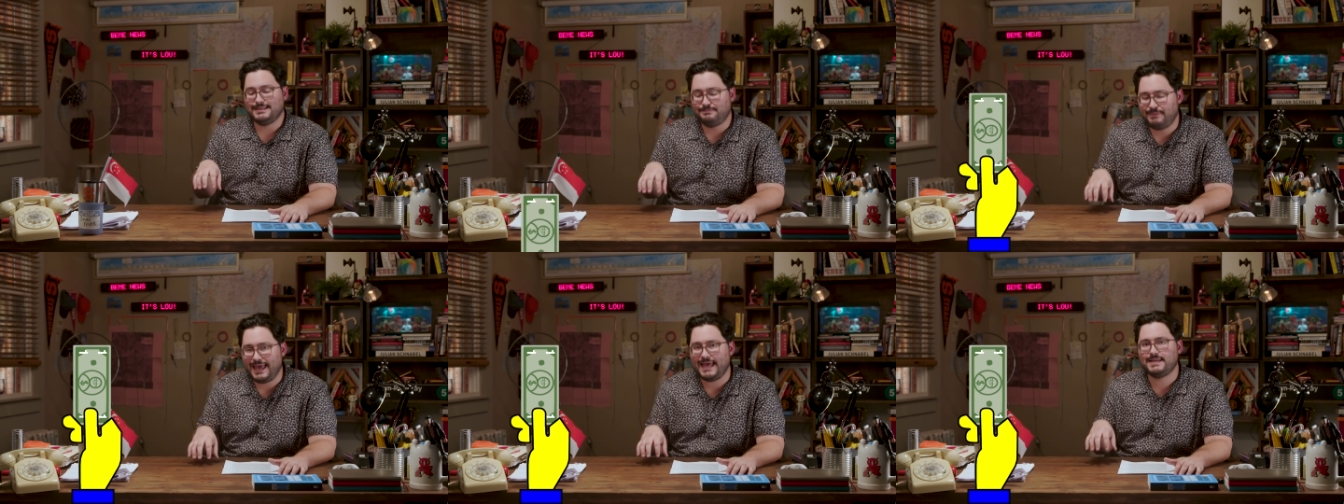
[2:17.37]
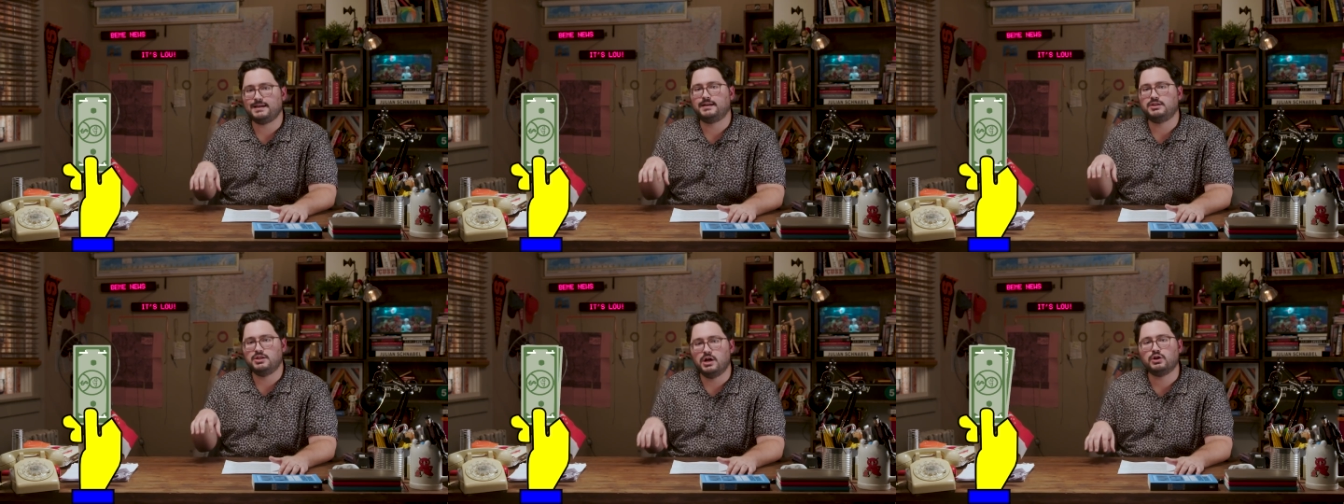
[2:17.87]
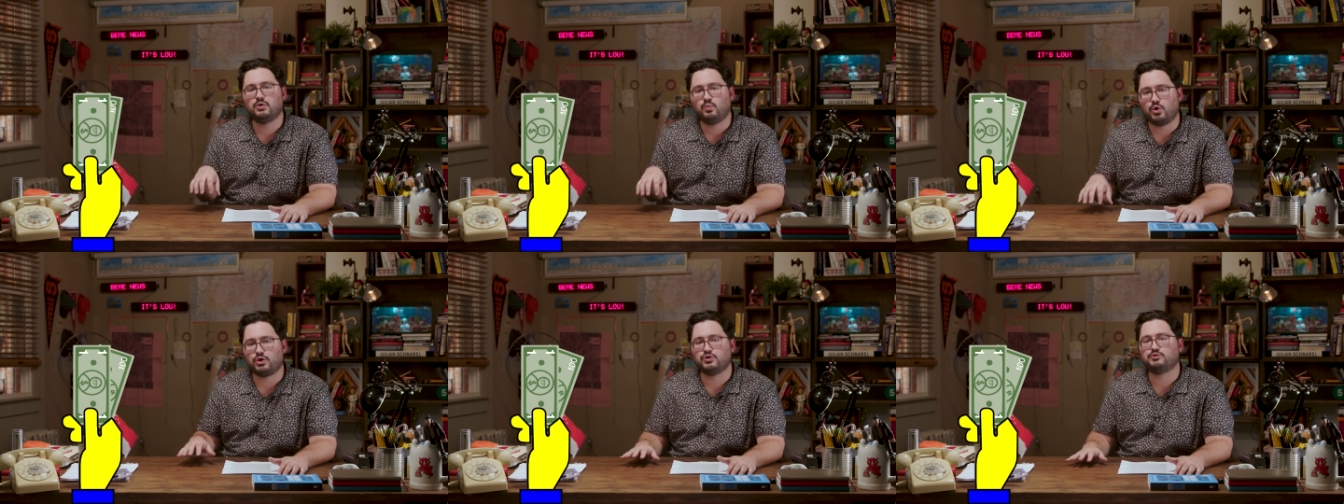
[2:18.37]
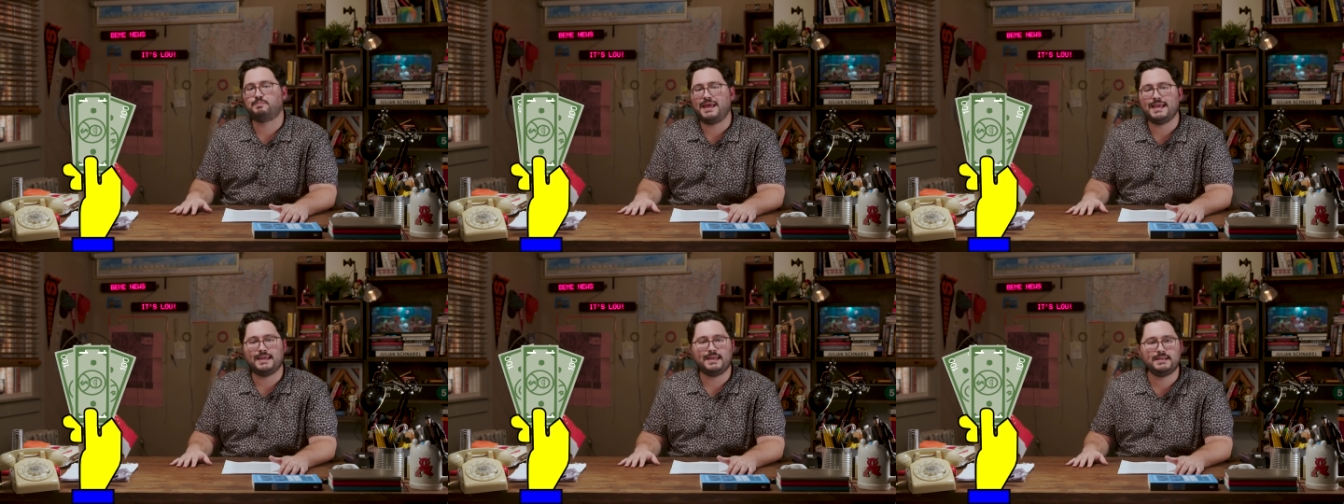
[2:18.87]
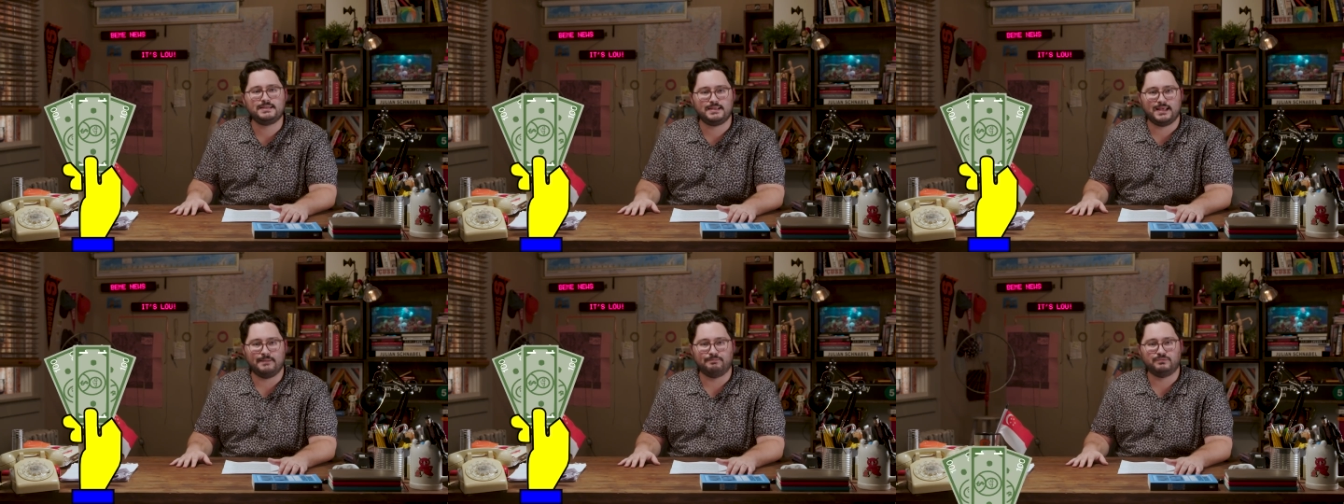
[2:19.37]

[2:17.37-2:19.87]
depend on younger workers paying into them.